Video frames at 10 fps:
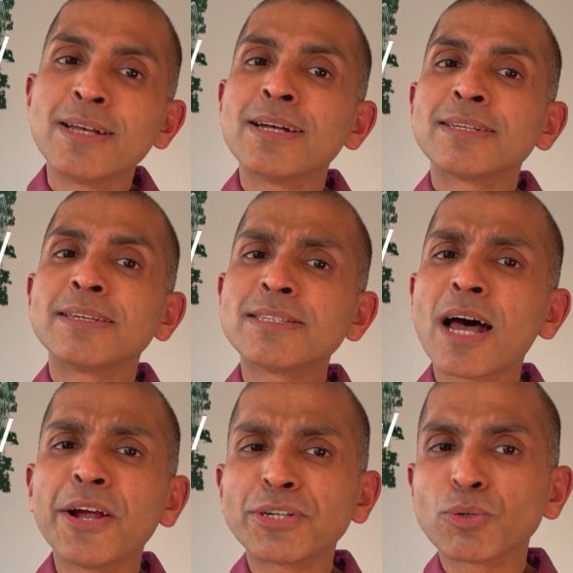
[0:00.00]

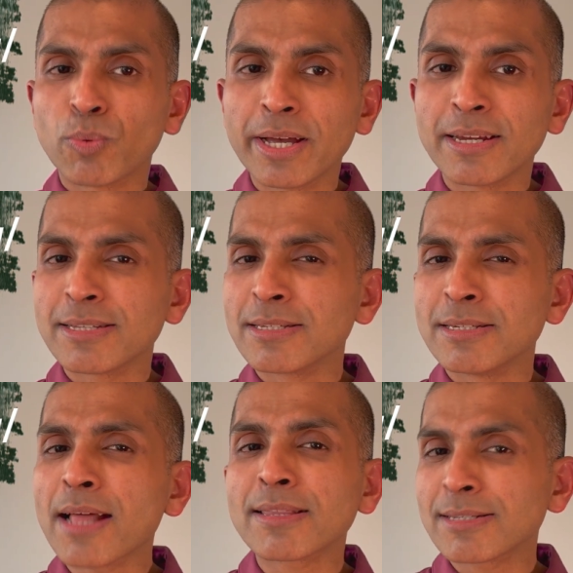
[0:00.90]
Desire to win is
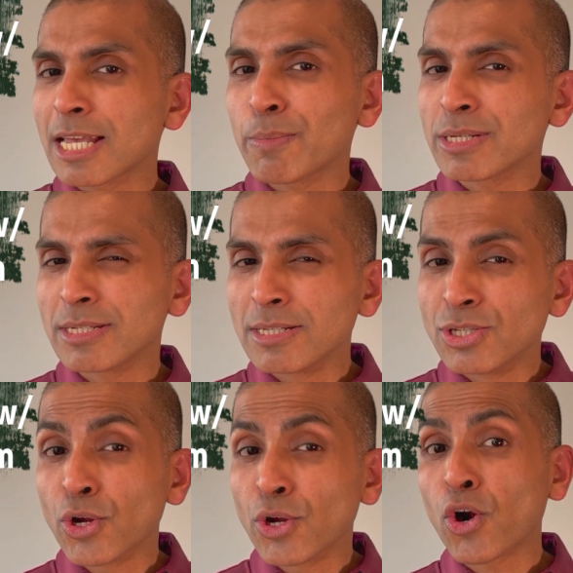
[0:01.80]
not the same as
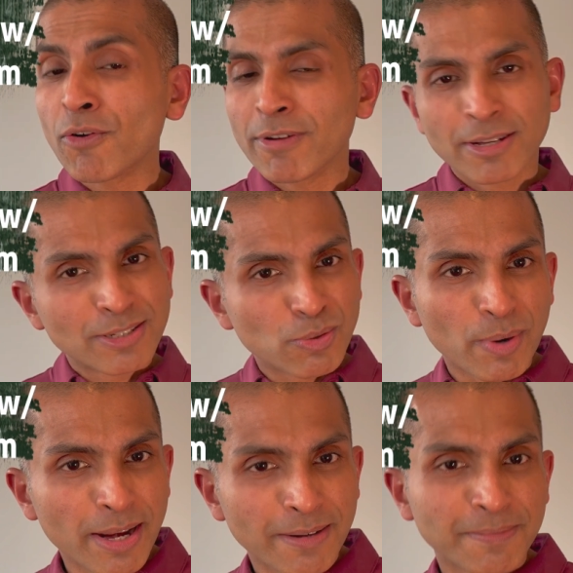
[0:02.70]
deserve to
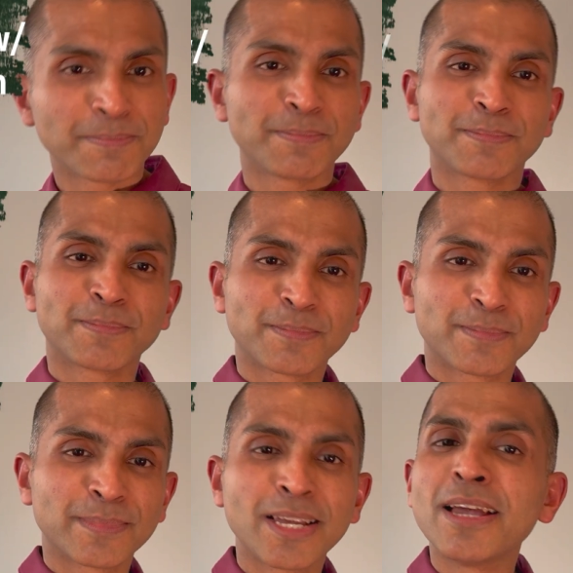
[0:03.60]
win.
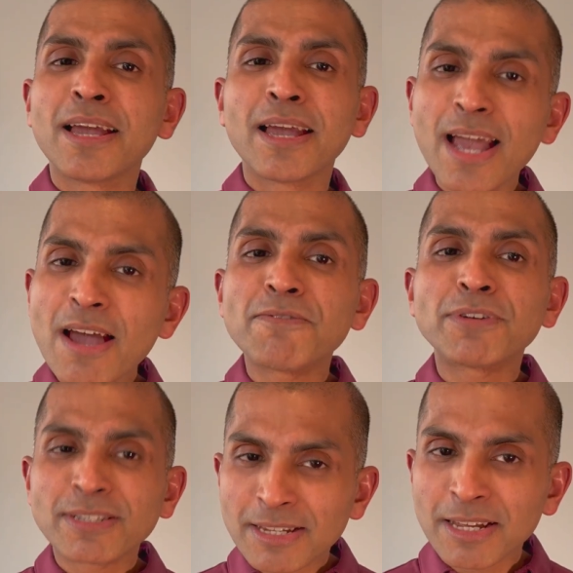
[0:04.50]

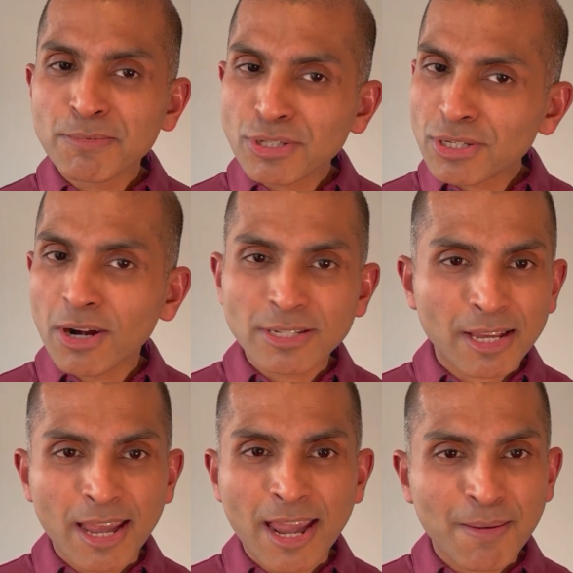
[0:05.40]
Every team starts a
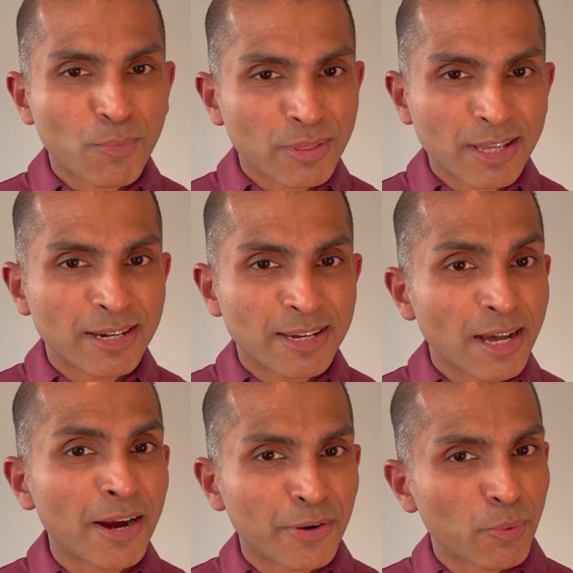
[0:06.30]
game with a
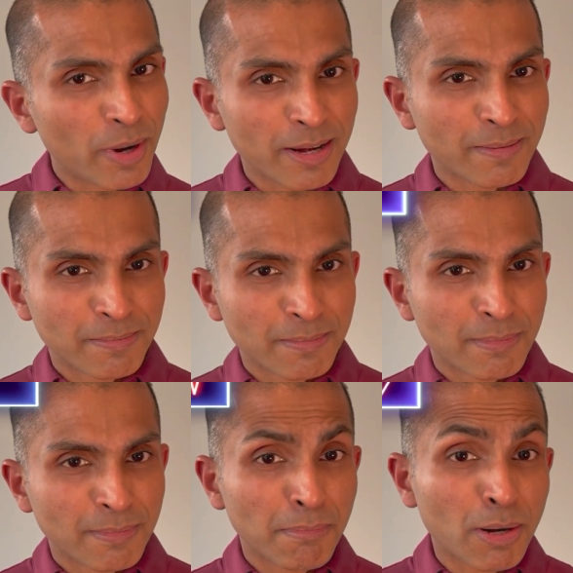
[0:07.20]
desire to
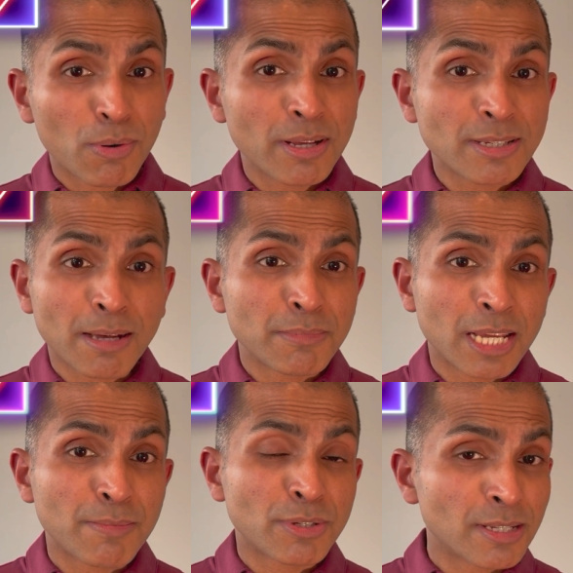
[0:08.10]
win, but only some
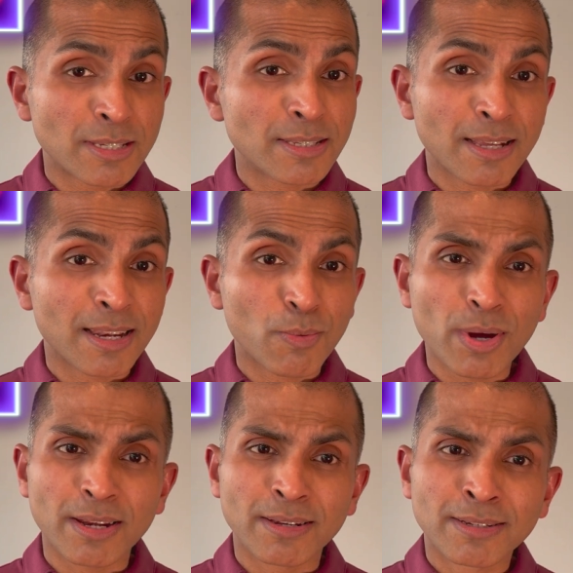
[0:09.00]
teams consistently
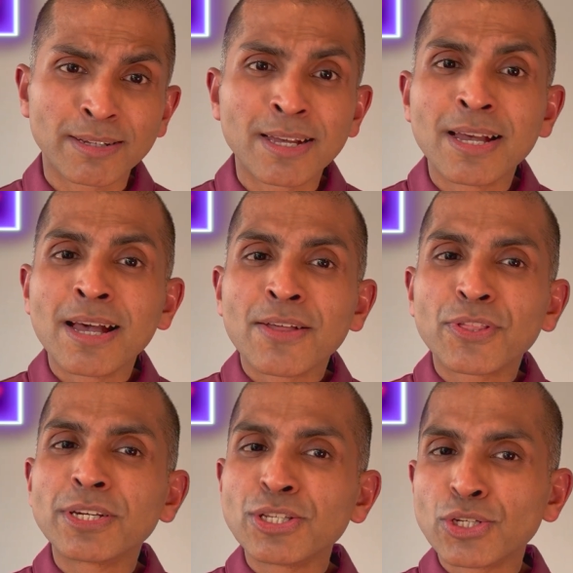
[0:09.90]
win. The
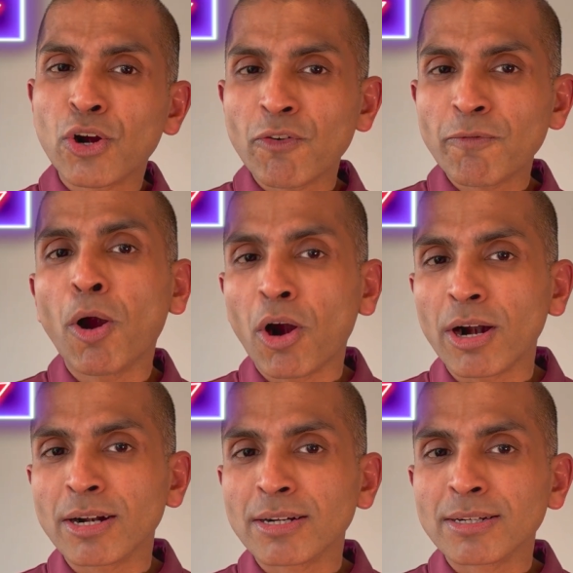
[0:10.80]
deserve part
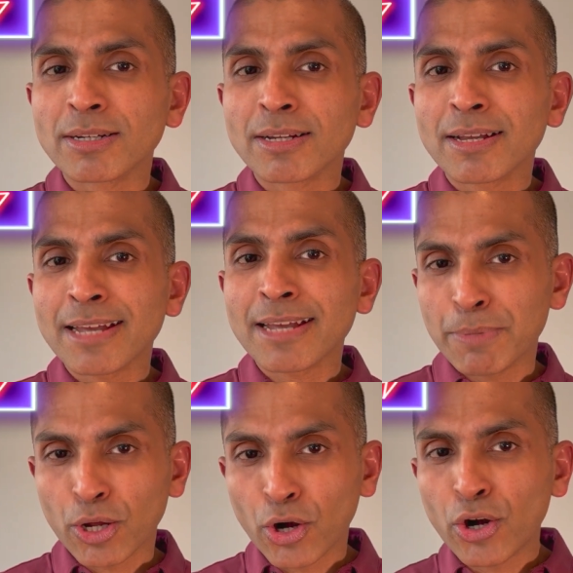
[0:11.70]
can
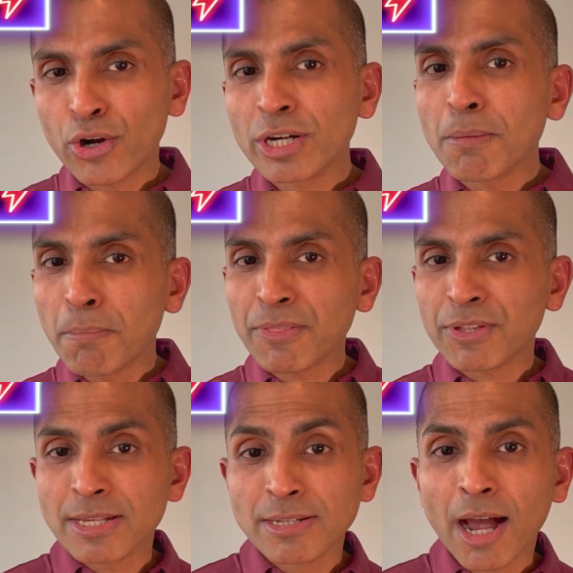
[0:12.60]
be earned, but the
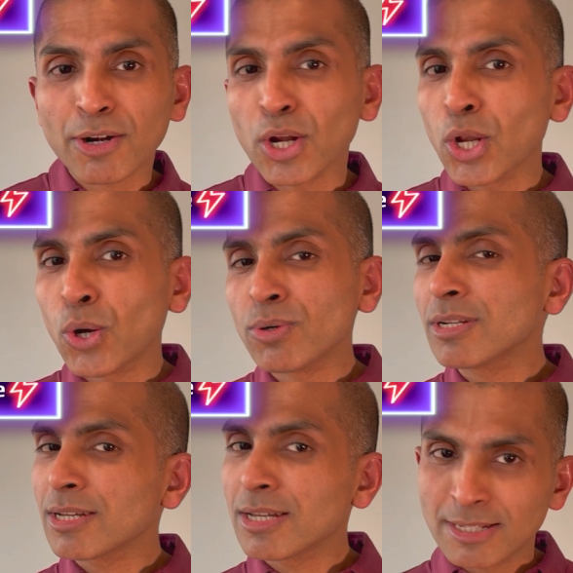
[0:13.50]
desire
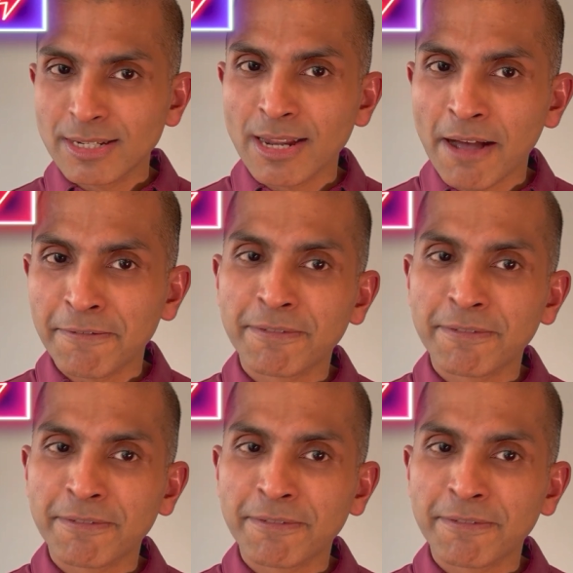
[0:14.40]
alone isn't enough.